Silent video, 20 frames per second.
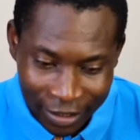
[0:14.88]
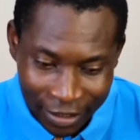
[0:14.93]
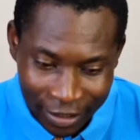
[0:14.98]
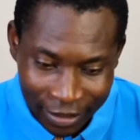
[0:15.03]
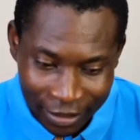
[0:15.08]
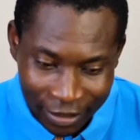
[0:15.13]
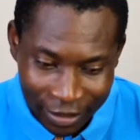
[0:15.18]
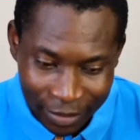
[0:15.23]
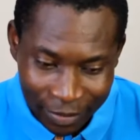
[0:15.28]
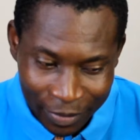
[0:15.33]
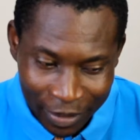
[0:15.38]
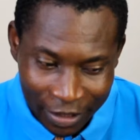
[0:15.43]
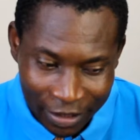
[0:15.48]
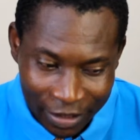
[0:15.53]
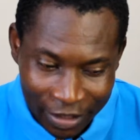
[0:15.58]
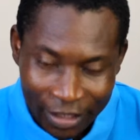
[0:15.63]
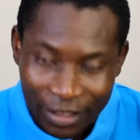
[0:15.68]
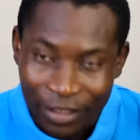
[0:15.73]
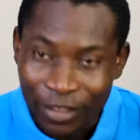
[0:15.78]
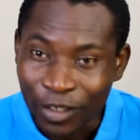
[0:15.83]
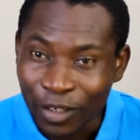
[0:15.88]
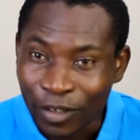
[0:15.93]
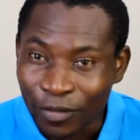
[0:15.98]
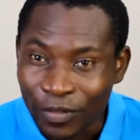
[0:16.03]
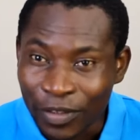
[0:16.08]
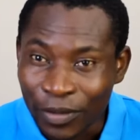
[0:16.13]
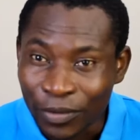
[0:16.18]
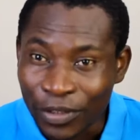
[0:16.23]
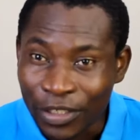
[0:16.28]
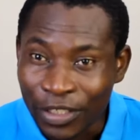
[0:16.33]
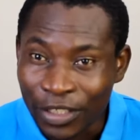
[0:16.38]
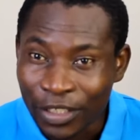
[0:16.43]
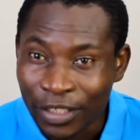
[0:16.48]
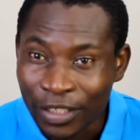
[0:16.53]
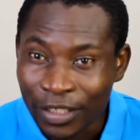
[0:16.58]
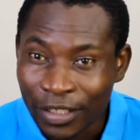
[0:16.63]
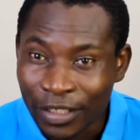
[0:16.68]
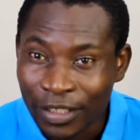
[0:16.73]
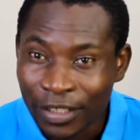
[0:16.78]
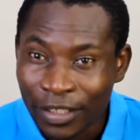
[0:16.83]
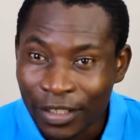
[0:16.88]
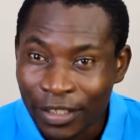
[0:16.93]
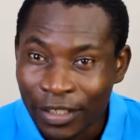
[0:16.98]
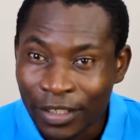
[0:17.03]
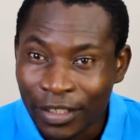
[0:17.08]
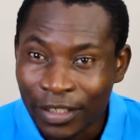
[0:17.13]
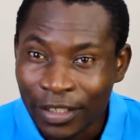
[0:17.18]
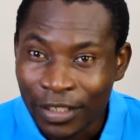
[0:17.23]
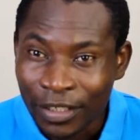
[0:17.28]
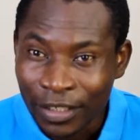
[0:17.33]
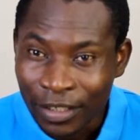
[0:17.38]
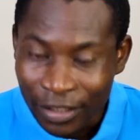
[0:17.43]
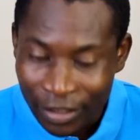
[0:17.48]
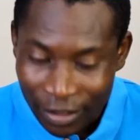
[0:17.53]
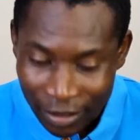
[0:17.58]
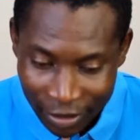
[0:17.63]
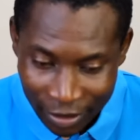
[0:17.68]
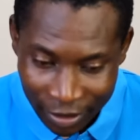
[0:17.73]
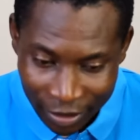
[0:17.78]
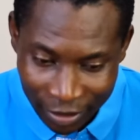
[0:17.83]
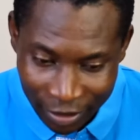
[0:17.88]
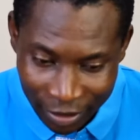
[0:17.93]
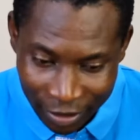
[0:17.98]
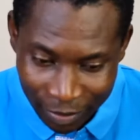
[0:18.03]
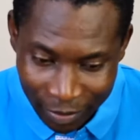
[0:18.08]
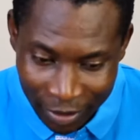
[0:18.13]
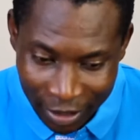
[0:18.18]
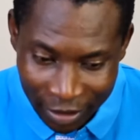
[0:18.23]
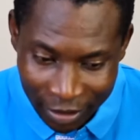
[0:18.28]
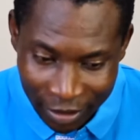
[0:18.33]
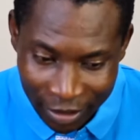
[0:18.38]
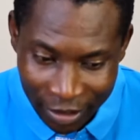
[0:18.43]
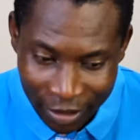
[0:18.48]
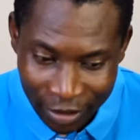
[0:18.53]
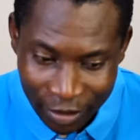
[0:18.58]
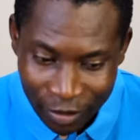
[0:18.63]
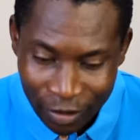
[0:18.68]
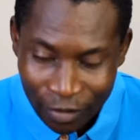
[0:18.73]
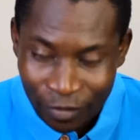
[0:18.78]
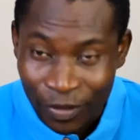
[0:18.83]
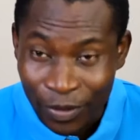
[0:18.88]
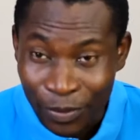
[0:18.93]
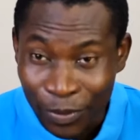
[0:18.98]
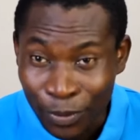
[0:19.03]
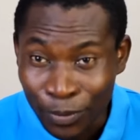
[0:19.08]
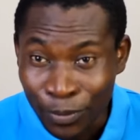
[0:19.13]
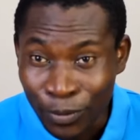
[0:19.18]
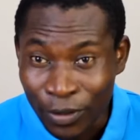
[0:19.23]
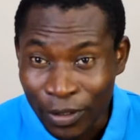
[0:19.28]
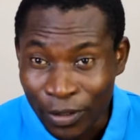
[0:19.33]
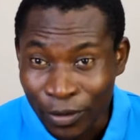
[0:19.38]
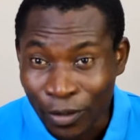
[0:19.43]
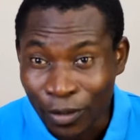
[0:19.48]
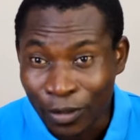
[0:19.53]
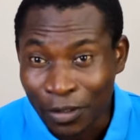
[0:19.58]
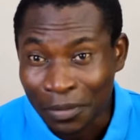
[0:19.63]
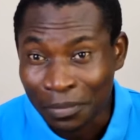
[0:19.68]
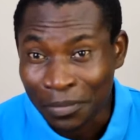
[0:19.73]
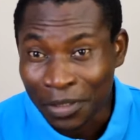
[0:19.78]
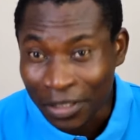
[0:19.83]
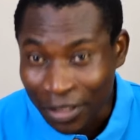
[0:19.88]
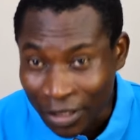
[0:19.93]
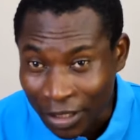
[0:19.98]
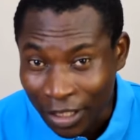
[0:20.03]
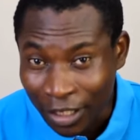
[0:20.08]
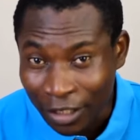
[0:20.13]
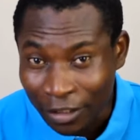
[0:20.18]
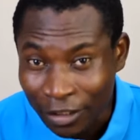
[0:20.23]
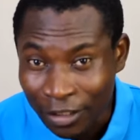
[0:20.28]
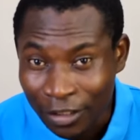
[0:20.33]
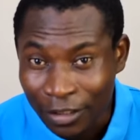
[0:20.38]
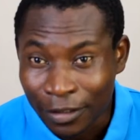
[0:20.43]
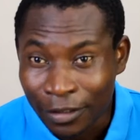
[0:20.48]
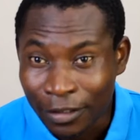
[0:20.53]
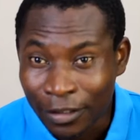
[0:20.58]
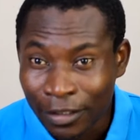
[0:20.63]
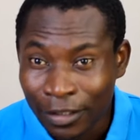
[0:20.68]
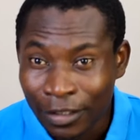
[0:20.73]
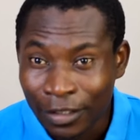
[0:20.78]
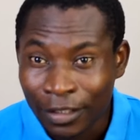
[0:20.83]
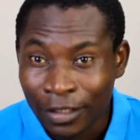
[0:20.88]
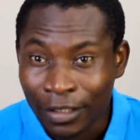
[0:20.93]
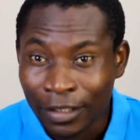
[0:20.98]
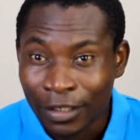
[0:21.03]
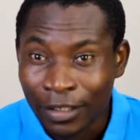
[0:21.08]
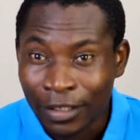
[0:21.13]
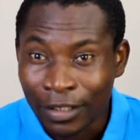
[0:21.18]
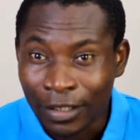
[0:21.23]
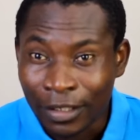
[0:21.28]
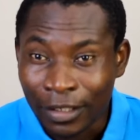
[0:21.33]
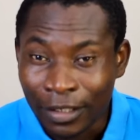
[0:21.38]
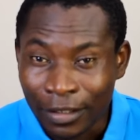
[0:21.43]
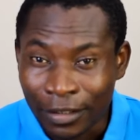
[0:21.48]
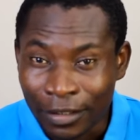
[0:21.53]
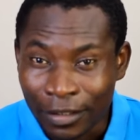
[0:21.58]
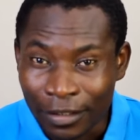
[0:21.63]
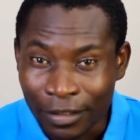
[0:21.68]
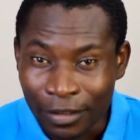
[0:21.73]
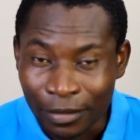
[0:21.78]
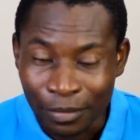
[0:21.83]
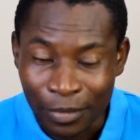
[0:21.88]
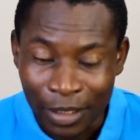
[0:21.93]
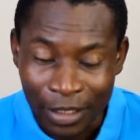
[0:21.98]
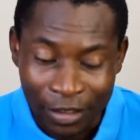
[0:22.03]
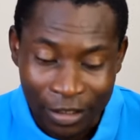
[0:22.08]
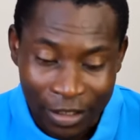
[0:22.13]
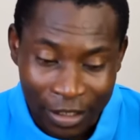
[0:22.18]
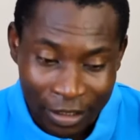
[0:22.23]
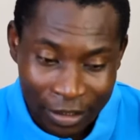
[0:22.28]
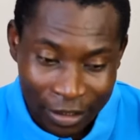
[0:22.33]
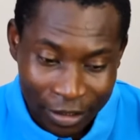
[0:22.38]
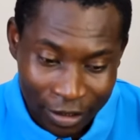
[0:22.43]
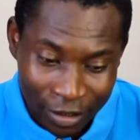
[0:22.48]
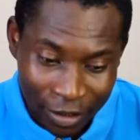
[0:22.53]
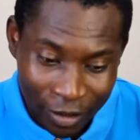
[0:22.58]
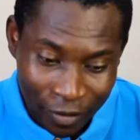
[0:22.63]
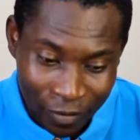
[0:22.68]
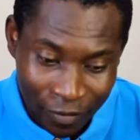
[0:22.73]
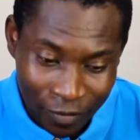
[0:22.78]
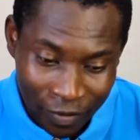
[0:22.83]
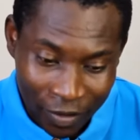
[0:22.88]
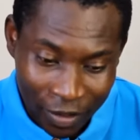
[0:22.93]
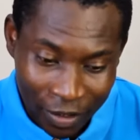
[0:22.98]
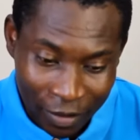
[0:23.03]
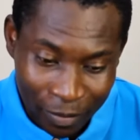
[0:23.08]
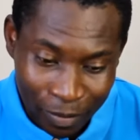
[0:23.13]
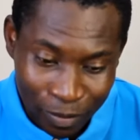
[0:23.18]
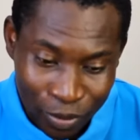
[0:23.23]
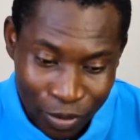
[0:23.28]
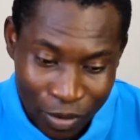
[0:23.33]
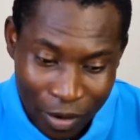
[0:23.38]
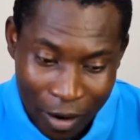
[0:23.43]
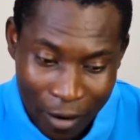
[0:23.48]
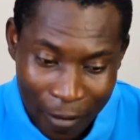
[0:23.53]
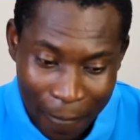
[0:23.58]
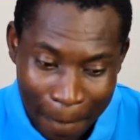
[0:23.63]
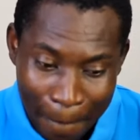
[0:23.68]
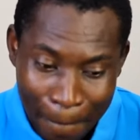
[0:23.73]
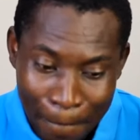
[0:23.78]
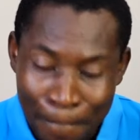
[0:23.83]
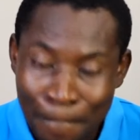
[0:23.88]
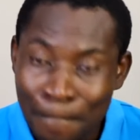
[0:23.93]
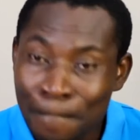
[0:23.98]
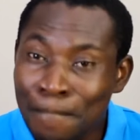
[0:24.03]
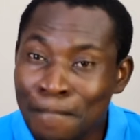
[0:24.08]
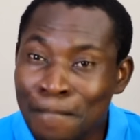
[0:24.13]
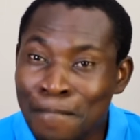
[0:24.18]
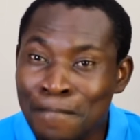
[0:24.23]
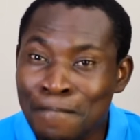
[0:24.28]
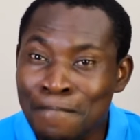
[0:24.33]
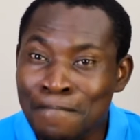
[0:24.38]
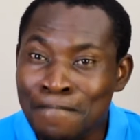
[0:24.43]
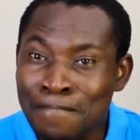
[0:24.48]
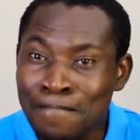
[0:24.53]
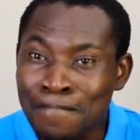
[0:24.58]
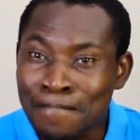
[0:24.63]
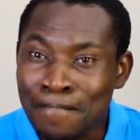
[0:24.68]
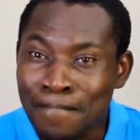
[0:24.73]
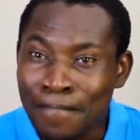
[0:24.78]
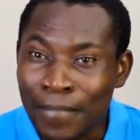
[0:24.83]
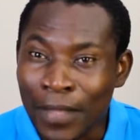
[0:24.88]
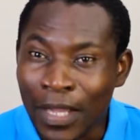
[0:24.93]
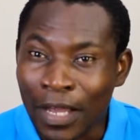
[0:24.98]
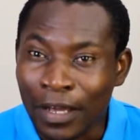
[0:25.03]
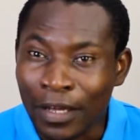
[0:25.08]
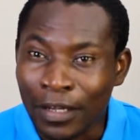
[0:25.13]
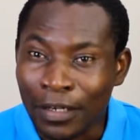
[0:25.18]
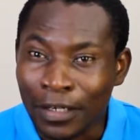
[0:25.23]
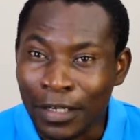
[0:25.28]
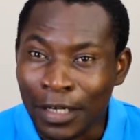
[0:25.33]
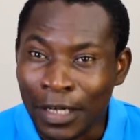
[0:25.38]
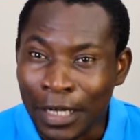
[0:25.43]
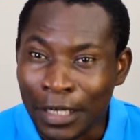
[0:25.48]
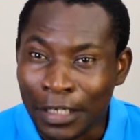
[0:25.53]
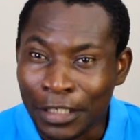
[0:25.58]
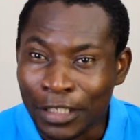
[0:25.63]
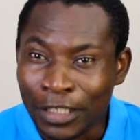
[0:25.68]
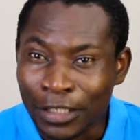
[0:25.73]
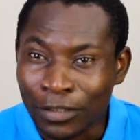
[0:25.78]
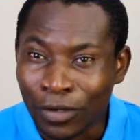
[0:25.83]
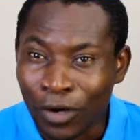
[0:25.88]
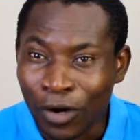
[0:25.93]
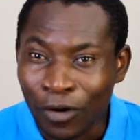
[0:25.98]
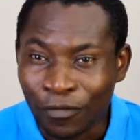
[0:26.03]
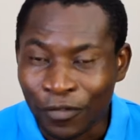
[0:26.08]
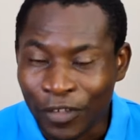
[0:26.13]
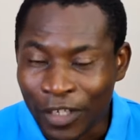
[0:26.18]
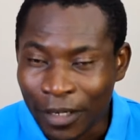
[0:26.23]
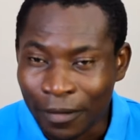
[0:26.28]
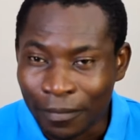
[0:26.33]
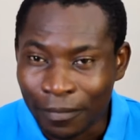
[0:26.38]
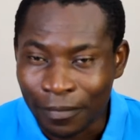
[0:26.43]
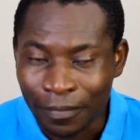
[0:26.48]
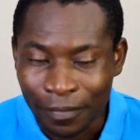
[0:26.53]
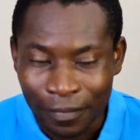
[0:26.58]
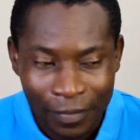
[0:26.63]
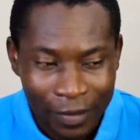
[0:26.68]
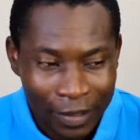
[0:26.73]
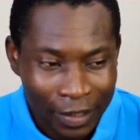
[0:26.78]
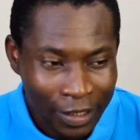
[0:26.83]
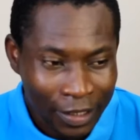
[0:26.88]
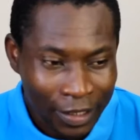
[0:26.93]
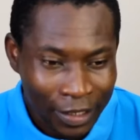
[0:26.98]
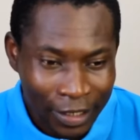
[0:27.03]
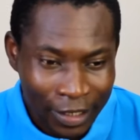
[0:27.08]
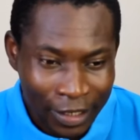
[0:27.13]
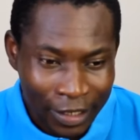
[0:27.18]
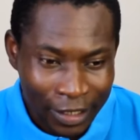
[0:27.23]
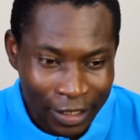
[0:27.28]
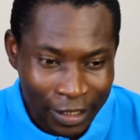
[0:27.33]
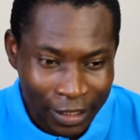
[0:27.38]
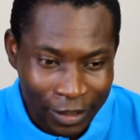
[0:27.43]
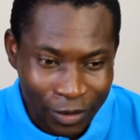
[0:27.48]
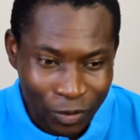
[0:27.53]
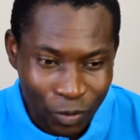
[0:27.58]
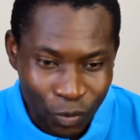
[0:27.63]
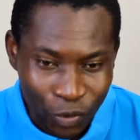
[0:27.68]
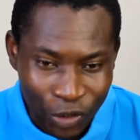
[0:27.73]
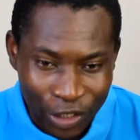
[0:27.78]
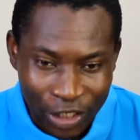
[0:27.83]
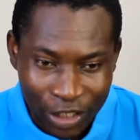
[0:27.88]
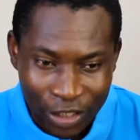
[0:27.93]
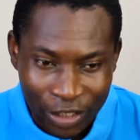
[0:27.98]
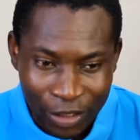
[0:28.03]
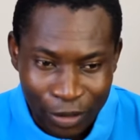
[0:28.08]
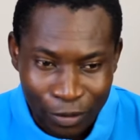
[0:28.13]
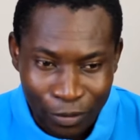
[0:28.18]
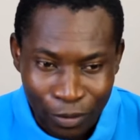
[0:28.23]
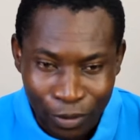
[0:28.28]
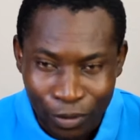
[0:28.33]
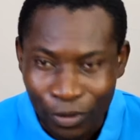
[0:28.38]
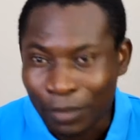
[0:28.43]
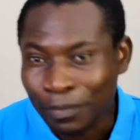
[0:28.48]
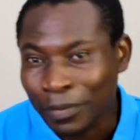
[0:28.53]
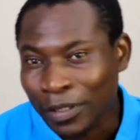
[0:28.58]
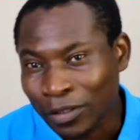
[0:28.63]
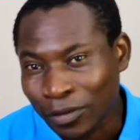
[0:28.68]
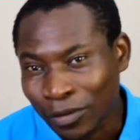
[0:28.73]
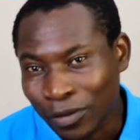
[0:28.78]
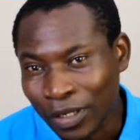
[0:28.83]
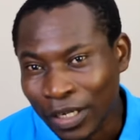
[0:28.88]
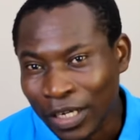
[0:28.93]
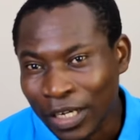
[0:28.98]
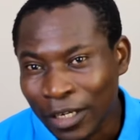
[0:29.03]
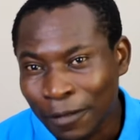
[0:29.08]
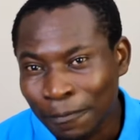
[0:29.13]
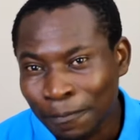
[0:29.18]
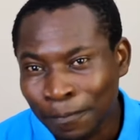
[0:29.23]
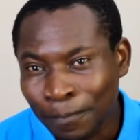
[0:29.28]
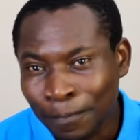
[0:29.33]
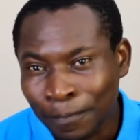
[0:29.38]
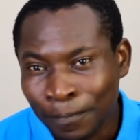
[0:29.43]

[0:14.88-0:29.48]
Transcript: There is the mindset of the rich, there is the mindset of the people they call the middle class, and there's a mindset of the poor. And each of them is rich through a particular